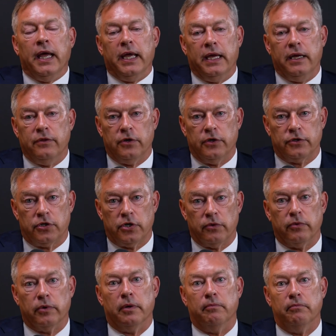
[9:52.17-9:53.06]
either
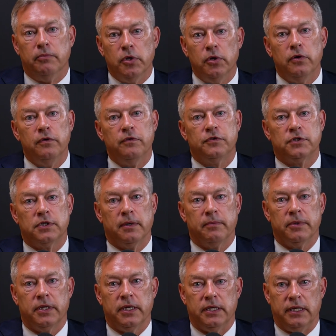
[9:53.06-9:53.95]
to remove
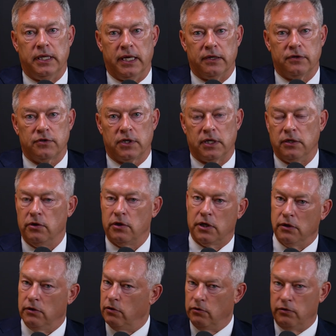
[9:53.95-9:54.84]
some of the disc, and you
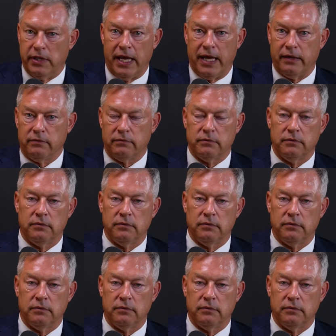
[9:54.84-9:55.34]
can do that